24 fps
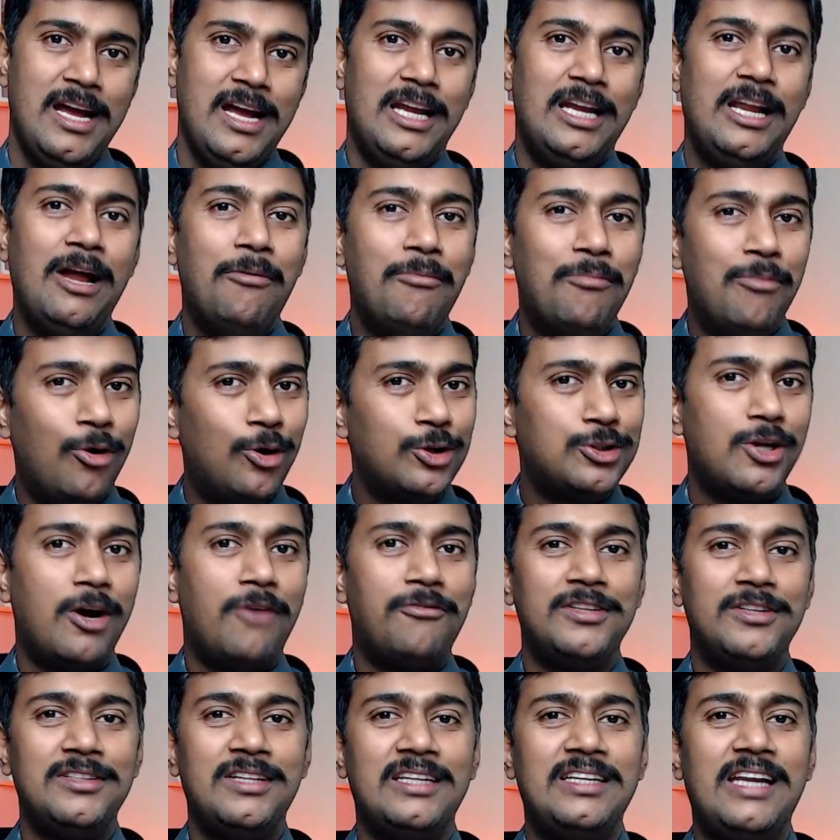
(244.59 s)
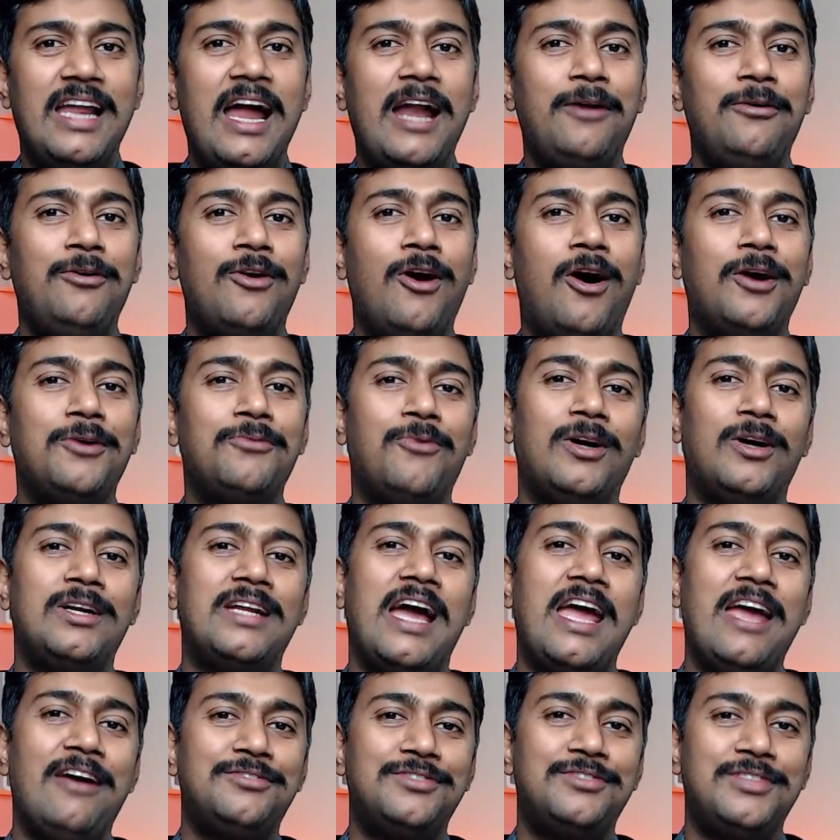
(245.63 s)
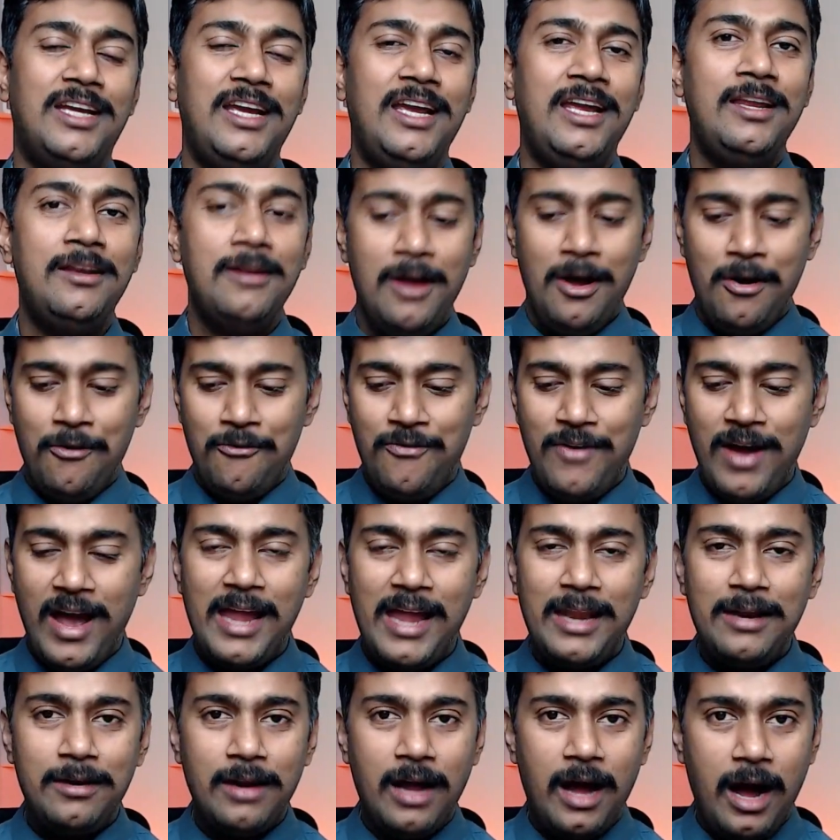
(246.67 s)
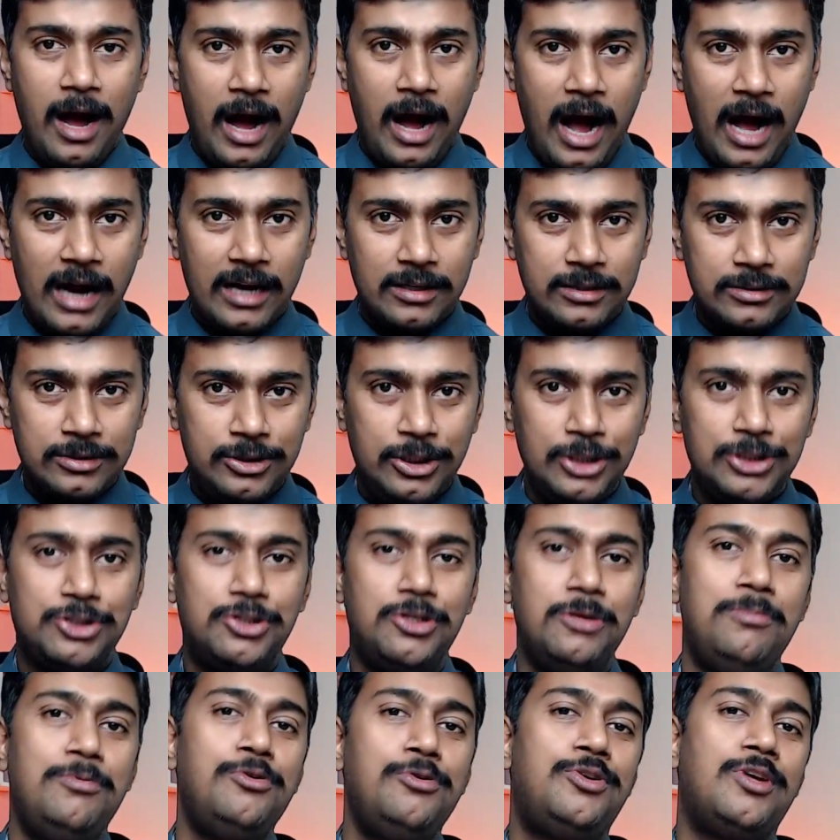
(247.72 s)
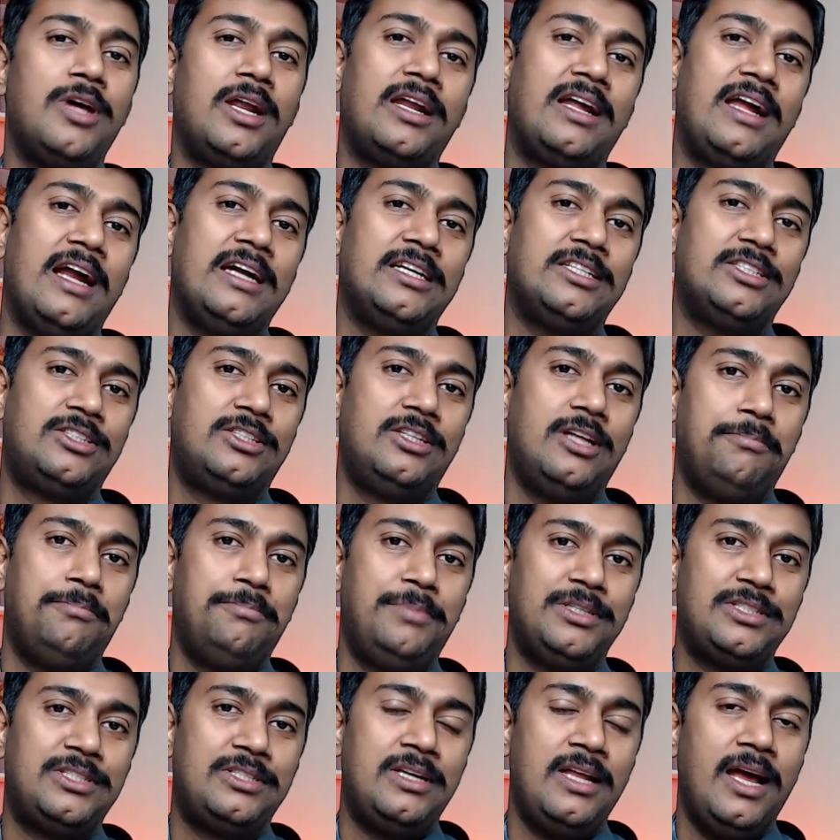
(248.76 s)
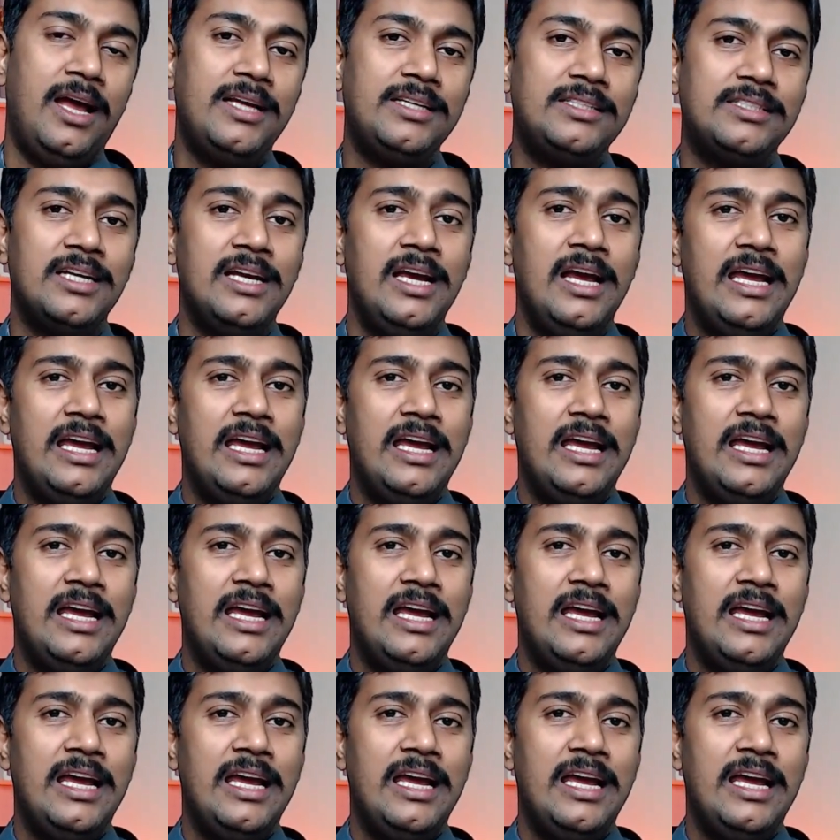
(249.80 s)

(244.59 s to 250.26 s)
Now, most often than not, what I have seen, when a distributor gets the business,